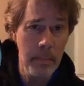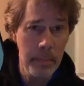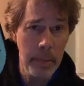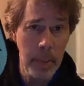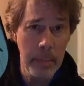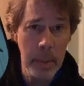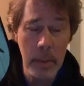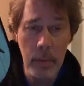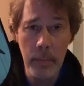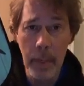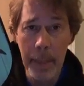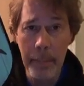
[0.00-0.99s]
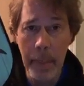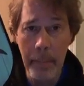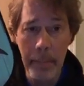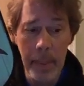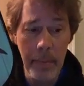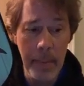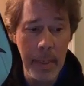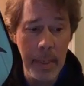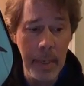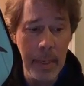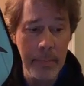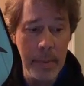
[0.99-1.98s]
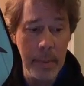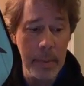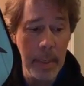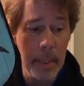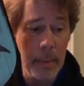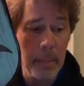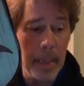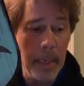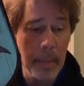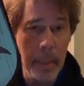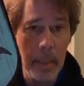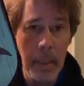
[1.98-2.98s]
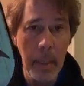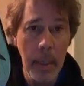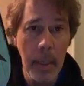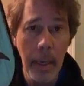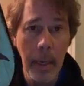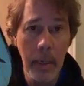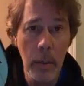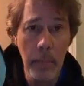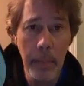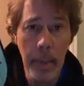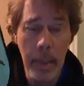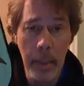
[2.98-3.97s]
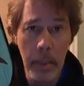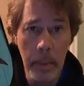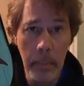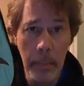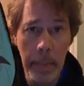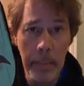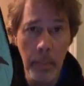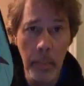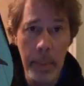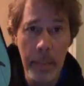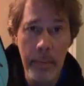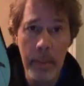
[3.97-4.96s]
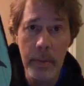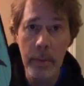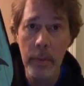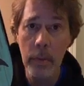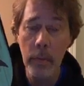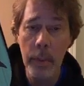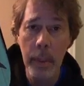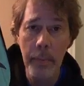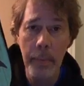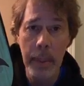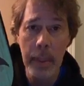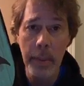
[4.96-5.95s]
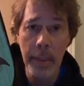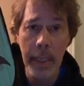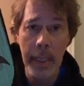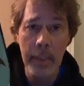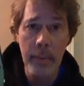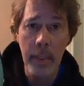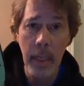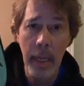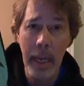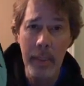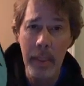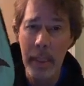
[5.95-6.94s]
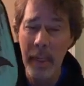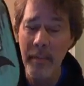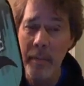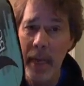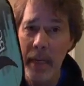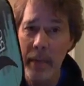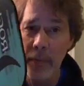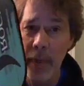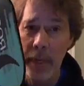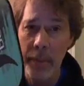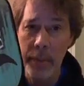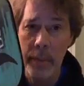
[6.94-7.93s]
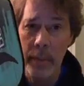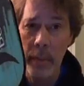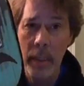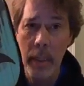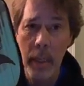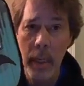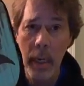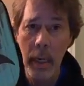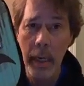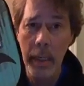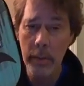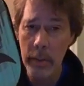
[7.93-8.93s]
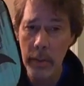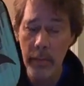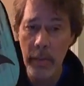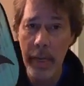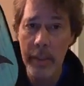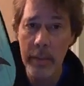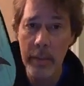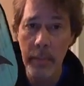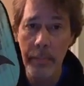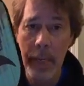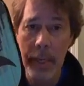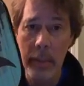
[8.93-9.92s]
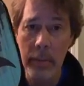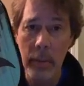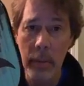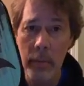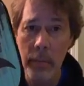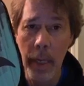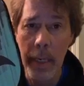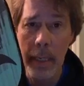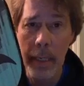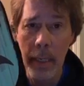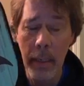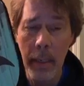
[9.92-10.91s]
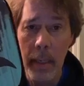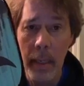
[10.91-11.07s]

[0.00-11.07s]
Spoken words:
pretty much wrap up everything I have to say about it. I hope people will give this new company a chance. Actually, they've manufactured hundreds of thousands of paddles already